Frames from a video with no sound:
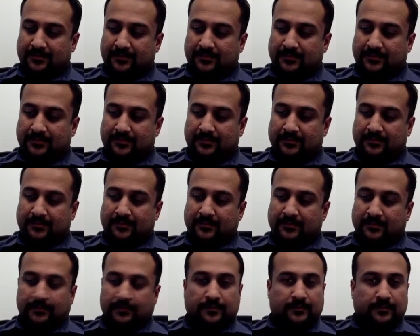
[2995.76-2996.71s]

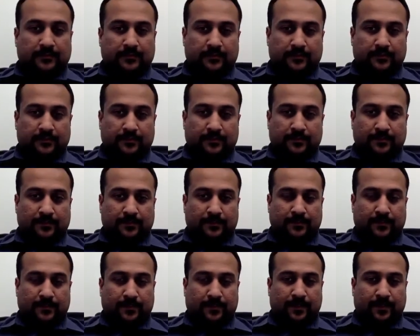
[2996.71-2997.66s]

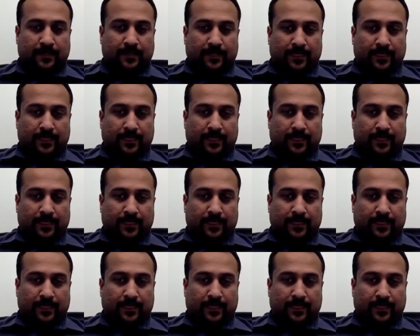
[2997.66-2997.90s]
(not speaking)